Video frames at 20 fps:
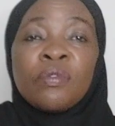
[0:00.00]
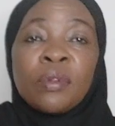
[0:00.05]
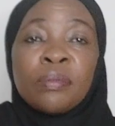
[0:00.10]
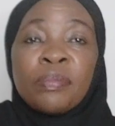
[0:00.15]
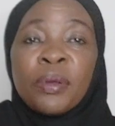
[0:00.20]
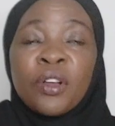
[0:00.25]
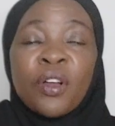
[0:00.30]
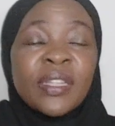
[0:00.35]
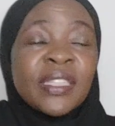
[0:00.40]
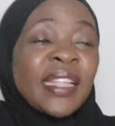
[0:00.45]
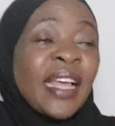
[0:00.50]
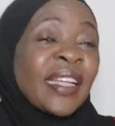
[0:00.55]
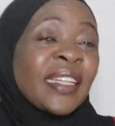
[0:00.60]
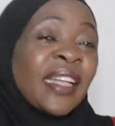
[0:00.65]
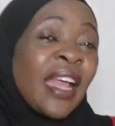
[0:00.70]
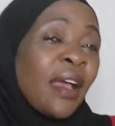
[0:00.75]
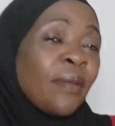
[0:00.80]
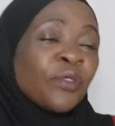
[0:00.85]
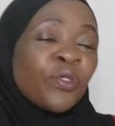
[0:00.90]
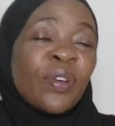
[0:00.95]
Because there are
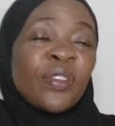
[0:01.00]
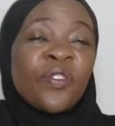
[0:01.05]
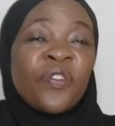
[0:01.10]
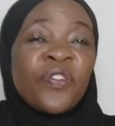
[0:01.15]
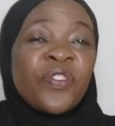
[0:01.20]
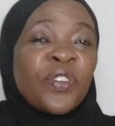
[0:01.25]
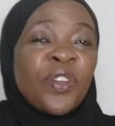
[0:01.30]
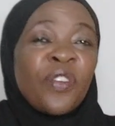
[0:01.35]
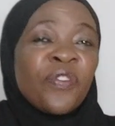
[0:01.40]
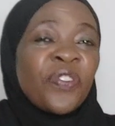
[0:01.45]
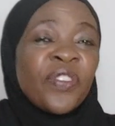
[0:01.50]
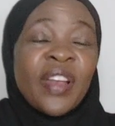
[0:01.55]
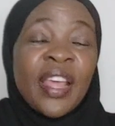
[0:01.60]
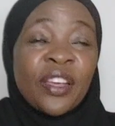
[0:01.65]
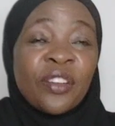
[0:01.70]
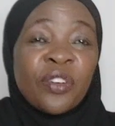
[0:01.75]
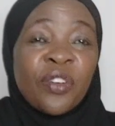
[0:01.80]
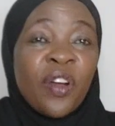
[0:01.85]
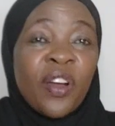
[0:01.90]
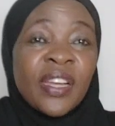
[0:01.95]
times when you don't feel
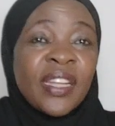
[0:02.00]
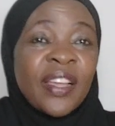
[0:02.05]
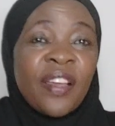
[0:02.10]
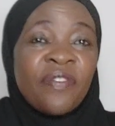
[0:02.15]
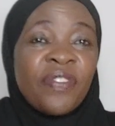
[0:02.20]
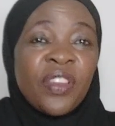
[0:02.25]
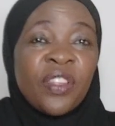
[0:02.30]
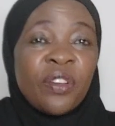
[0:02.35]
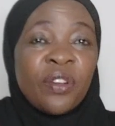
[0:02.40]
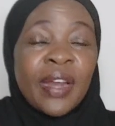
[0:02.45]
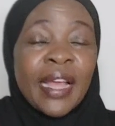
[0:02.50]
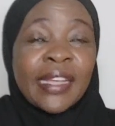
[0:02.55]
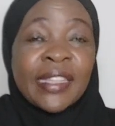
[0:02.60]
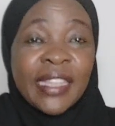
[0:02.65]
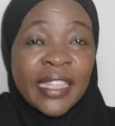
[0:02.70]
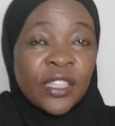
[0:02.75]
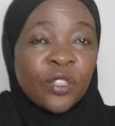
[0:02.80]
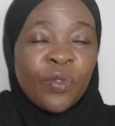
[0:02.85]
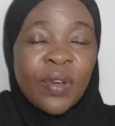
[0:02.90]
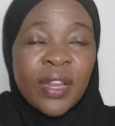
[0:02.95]
like recording a video. Like
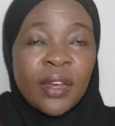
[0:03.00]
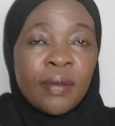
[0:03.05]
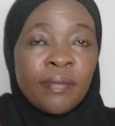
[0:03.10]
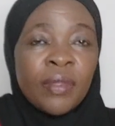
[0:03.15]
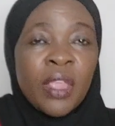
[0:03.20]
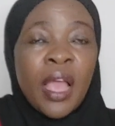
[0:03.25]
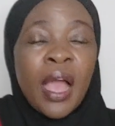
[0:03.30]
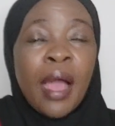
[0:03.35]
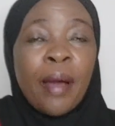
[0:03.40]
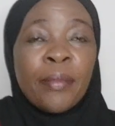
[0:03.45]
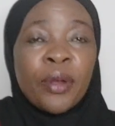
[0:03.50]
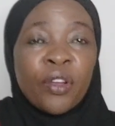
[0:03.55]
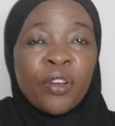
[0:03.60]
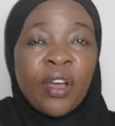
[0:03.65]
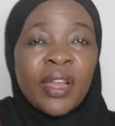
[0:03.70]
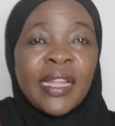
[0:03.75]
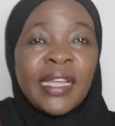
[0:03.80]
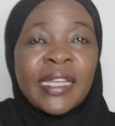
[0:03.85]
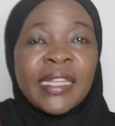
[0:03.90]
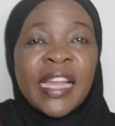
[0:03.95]
this one, I'm
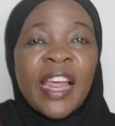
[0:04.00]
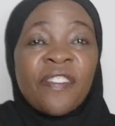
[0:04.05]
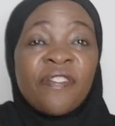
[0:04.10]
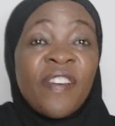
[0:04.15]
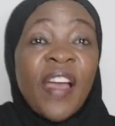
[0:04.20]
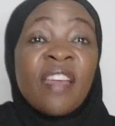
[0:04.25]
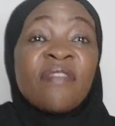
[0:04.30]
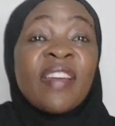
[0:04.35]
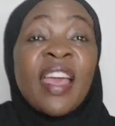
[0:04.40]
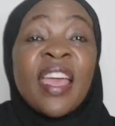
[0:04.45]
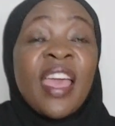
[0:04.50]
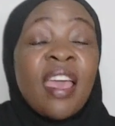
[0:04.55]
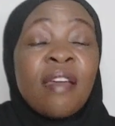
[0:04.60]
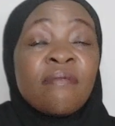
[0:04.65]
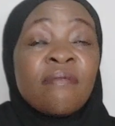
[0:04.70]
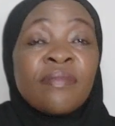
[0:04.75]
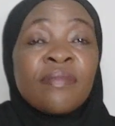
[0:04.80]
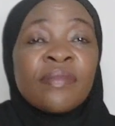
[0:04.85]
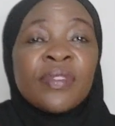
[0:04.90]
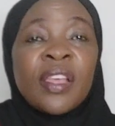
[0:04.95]
recording it at 5
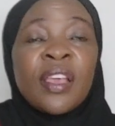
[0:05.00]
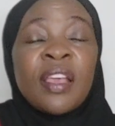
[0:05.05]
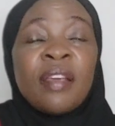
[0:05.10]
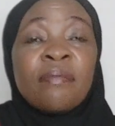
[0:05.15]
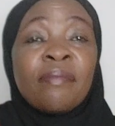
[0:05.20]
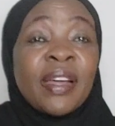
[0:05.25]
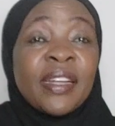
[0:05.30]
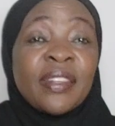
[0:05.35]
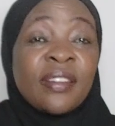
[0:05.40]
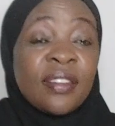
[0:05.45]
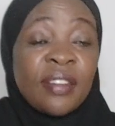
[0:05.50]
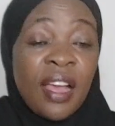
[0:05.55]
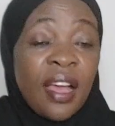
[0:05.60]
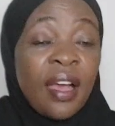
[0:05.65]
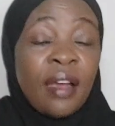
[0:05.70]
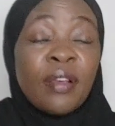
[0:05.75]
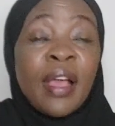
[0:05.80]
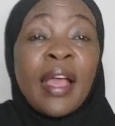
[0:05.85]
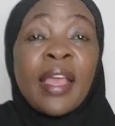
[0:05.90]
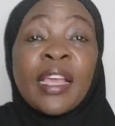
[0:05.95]
a.m. But
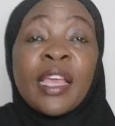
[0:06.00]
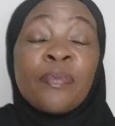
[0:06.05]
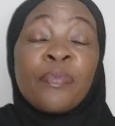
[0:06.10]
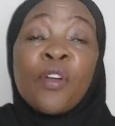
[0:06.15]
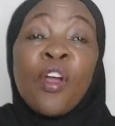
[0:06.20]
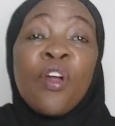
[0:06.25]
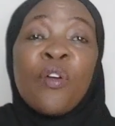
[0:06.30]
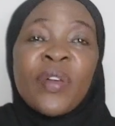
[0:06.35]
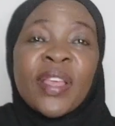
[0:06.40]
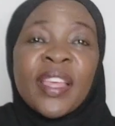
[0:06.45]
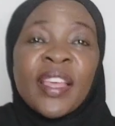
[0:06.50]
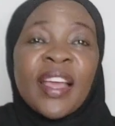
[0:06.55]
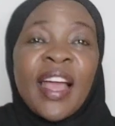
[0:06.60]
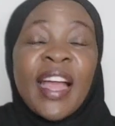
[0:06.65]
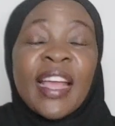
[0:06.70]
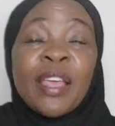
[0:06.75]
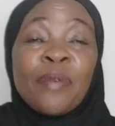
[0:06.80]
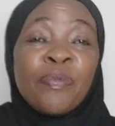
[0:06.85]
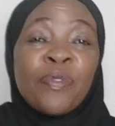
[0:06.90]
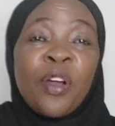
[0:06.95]
I keep going,
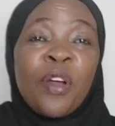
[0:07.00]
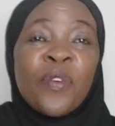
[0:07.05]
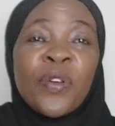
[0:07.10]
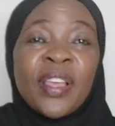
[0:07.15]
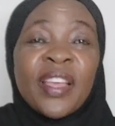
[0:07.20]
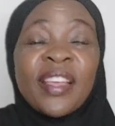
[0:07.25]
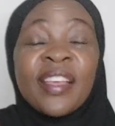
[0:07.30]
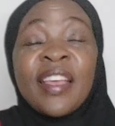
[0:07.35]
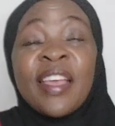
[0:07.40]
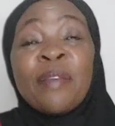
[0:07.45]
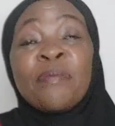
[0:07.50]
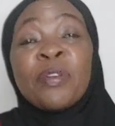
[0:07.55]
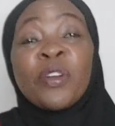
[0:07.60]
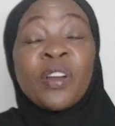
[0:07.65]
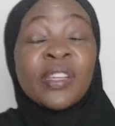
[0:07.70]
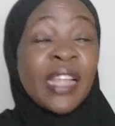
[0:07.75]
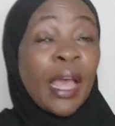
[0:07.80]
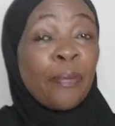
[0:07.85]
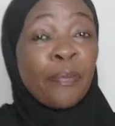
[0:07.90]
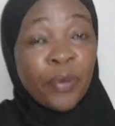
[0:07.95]

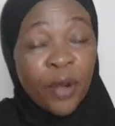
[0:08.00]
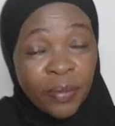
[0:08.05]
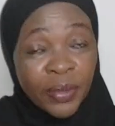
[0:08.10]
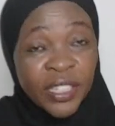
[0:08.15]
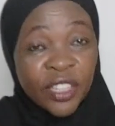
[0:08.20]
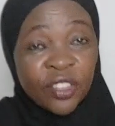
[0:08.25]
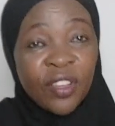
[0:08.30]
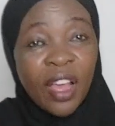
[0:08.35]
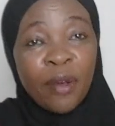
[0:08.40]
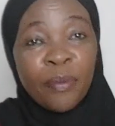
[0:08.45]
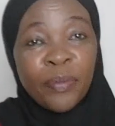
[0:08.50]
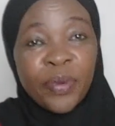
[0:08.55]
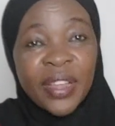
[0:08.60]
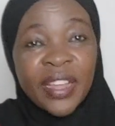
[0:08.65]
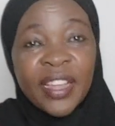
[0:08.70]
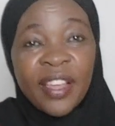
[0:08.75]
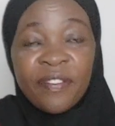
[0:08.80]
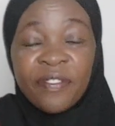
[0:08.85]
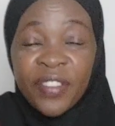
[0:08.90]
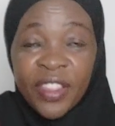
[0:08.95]
Because I promise you I'll
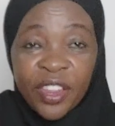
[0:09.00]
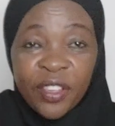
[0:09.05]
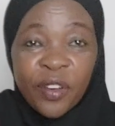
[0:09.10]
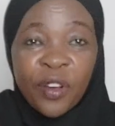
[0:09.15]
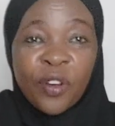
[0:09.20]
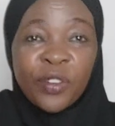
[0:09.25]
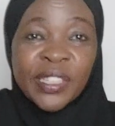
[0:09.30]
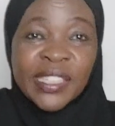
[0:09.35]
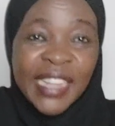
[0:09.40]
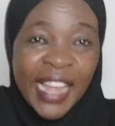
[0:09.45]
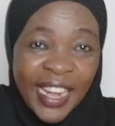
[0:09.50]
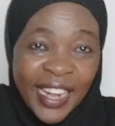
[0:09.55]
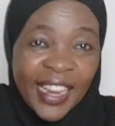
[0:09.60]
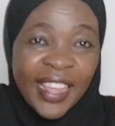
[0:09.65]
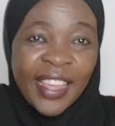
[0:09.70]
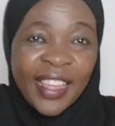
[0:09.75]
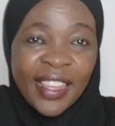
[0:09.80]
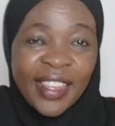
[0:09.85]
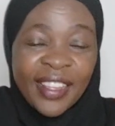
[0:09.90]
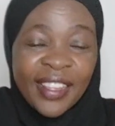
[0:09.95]
bring a video on
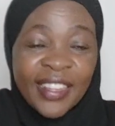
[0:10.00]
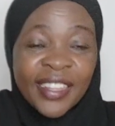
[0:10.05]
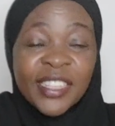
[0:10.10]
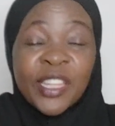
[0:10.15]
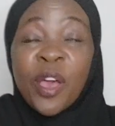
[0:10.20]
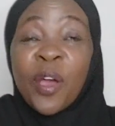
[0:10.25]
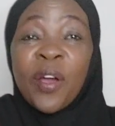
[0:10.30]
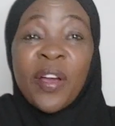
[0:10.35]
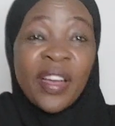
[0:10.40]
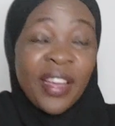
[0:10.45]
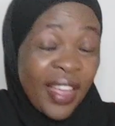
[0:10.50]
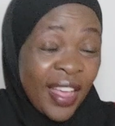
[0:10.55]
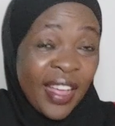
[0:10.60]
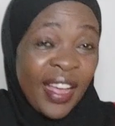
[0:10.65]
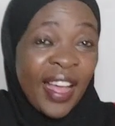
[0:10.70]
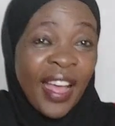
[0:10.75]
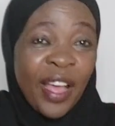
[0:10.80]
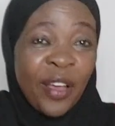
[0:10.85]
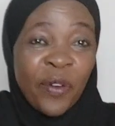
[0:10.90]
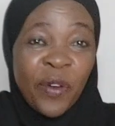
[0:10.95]
Sunday. So
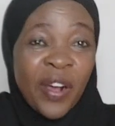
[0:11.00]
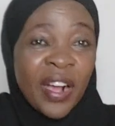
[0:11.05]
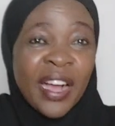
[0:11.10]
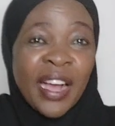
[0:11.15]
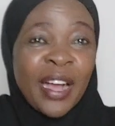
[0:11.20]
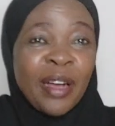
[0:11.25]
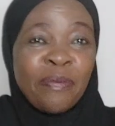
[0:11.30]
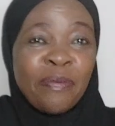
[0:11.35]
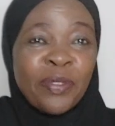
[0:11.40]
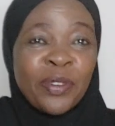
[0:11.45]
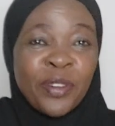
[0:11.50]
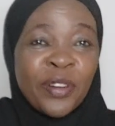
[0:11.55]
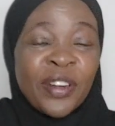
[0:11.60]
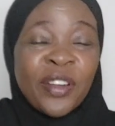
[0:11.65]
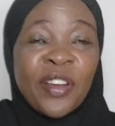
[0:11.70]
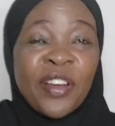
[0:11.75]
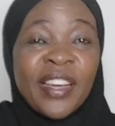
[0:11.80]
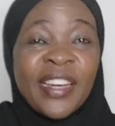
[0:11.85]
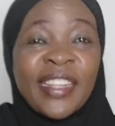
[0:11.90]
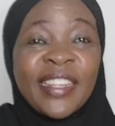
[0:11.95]
I woke up to
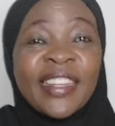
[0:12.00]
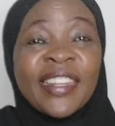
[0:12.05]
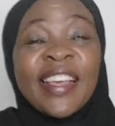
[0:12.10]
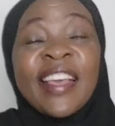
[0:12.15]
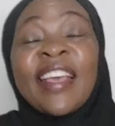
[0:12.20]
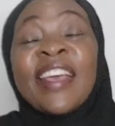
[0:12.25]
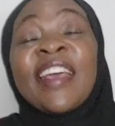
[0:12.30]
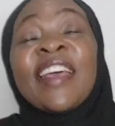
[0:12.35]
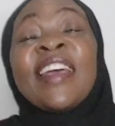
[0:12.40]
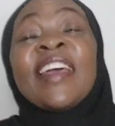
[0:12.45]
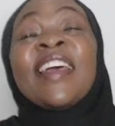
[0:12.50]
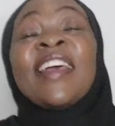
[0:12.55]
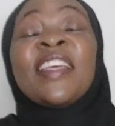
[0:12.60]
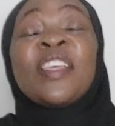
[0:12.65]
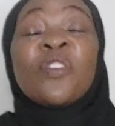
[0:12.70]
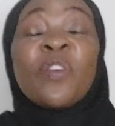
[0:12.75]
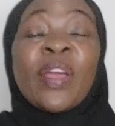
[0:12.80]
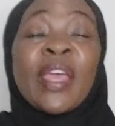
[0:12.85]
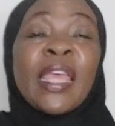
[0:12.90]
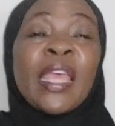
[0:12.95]
record it.
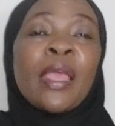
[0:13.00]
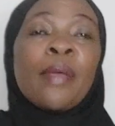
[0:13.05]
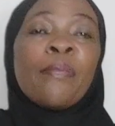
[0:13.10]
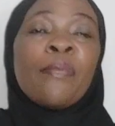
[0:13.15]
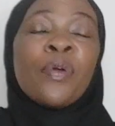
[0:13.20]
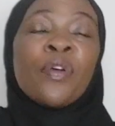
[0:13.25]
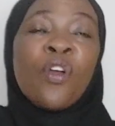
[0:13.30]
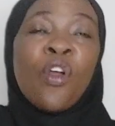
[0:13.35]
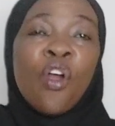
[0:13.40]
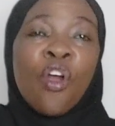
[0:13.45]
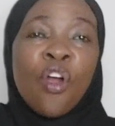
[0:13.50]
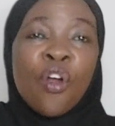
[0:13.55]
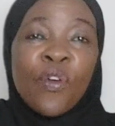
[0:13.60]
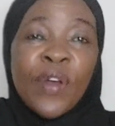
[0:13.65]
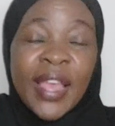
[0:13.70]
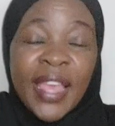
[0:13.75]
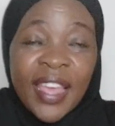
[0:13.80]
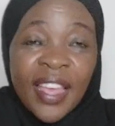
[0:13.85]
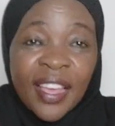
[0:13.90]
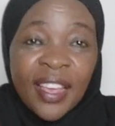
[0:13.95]
You keep
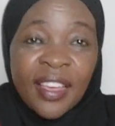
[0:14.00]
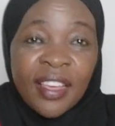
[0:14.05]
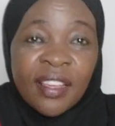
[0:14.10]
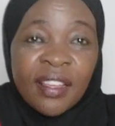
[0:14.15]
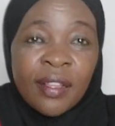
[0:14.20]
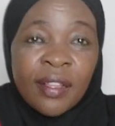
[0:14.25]
going.